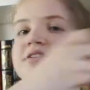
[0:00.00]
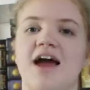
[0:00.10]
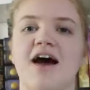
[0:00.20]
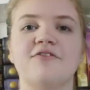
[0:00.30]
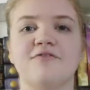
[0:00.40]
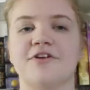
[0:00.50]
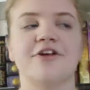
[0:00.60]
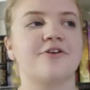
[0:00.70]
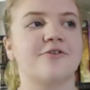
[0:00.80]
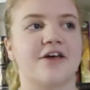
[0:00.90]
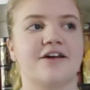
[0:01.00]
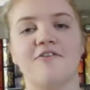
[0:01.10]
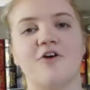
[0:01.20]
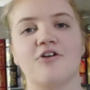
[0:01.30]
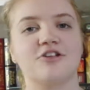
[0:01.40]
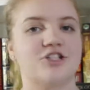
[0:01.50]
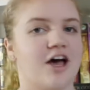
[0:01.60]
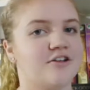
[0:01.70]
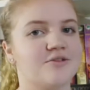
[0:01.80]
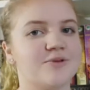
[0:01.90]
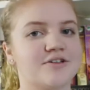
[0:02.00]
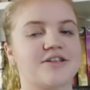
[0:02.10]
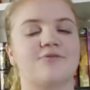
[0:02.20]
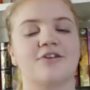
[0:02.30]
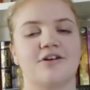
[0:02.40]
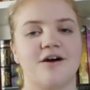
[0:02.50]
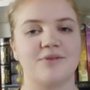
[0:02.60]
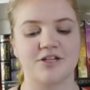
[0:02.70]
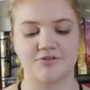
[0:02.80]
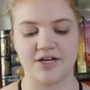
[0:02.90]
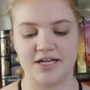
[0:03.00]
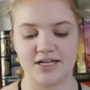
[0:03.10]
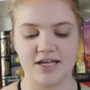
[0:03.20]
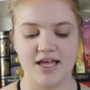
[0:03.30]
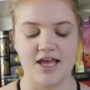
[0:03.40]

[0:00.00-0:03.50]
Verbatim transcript: I have a video like of all the childhood books that really got me into reading.